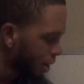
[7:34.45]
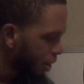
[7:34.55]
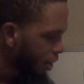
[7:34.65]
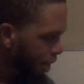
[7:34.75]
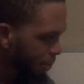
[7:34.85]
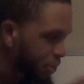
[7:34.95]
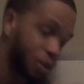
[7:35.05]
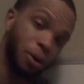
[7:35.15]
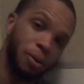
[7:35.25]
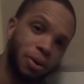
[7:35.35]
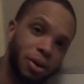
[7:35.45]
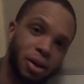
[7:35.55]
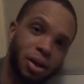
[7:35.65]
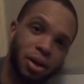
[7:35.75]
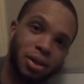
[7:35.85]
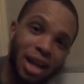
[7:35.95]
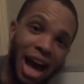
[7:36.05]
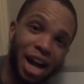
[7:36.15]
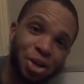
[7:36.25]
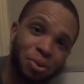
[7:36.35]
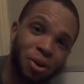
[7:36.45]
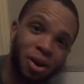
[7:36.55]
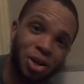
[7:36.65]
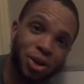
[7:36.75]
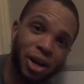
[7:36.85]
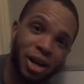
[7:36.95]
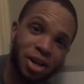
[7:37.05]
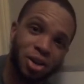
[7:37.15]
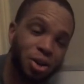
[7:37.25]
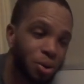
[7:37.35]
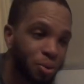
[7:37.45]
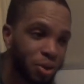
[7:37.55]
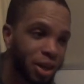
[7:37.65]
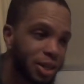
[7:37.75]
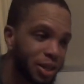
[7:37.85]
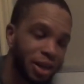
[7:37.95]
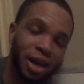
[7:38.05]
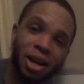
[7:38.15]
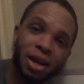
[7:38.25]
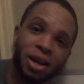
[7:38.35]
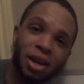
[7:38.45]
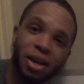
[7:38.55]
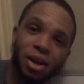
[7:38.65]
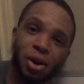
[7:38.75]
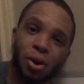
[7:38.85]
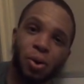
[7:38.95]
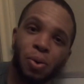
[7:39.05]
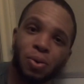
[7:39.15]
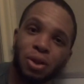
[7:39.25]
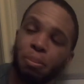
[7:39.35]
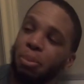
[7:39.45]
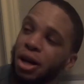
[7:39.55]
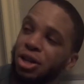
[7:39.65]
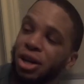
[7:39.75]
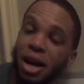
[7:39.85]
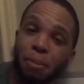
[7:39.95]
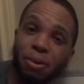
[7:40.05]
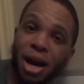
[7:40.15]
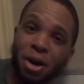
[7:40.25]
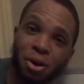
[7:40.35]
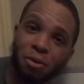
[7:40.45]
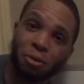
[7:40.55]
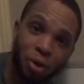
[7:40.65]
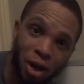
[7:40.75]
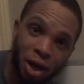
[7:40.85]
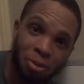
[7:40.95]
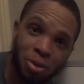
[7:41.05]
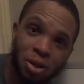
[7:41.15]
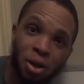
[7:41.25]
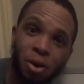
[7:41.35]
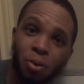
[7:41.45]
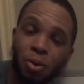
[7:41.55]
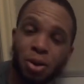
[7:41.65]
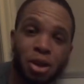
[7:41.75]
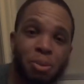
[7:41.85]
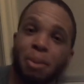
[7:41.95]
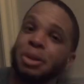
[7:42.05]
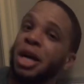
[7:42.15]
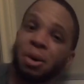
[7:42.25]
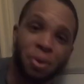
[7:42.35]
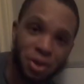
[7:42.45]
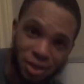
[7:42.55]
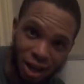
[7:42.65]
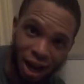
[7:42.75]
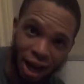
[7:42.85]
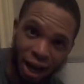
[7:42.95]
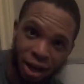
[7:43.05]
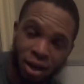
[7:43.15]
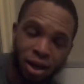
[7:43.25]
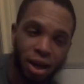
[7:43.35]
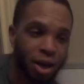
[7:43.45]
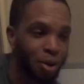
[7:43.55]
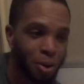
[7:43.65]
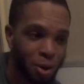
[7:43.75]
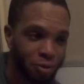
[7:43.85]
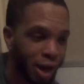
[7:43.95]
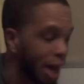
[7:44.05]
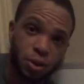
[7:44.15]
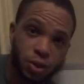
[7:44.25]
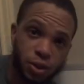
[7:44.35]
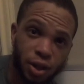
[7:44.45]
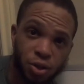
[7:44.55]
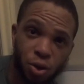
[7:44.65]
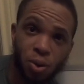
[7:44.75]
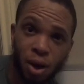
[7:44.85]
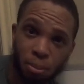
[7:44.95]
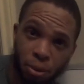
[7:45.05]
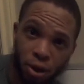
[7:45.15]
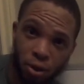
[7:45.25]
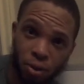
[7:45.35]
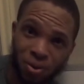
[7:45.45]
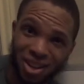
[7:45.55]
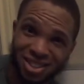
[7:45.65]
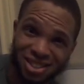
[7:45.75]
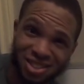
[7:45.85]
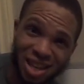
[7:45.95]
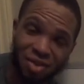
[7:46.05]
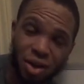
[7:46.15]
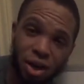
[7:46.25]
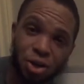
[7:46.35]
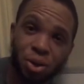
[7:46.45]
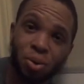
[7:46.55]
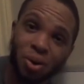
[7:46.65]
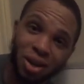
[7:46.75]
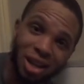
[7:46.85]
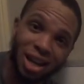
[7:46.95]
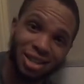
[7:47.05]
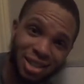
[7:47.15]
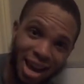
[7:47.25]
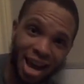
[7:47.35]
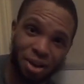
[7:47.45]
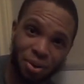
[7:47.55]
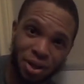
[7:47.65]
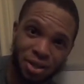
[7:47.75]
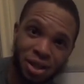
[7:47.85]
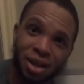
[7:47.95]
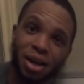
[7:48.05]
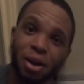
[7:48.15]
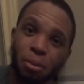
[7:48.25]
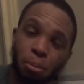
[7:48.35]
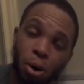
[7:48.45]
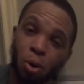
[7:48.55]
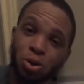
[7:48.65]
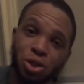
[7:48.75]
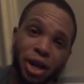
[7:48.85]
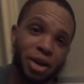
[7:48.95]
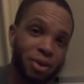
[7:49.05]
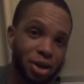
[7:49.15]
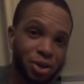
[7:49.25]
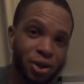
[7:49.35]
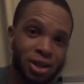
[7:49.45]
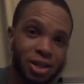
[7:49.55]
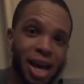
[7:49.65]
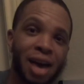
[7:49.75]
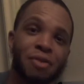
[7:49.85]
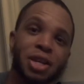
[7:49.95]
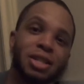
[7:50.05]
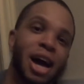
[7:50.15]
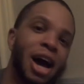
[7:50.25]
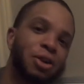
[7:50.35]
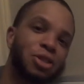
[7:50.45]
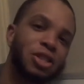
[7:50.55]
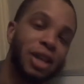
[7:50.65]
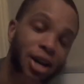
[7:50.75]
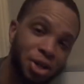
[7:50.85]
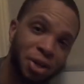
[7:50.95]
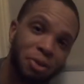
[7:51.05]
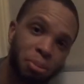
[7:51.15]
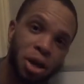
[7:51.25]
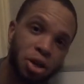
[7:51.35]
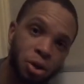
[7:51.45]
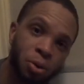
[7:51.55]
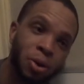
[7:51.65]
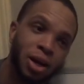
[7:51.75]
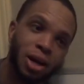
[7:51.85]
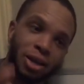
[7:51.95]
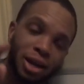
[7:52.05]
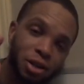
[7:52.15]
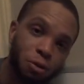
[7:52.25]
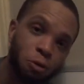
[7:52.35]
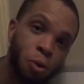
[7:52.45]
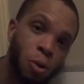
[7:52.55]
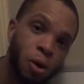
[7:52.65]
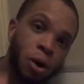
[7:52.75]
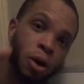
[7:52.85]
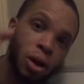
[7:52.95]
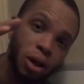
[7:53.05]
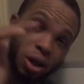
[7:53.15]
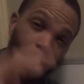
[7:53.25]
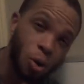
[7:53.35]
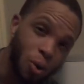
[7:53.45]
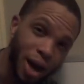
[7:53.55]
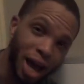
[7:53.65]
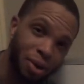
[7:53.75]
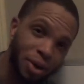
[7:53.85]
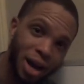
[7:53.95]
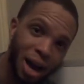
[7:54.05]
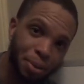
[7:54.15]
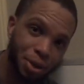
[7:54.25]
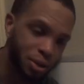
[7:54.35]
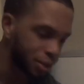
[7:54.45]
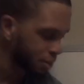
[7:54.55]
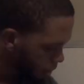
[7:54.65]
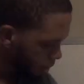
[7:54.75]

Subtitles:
Number 2, the actual entree. You don't need to get, the big giant platter of ribs with the baked potato on the side and all of that. Stick to a meal that is 700 or less calories. Most chain restaurants have an entire section of the menu that is for low calorie options.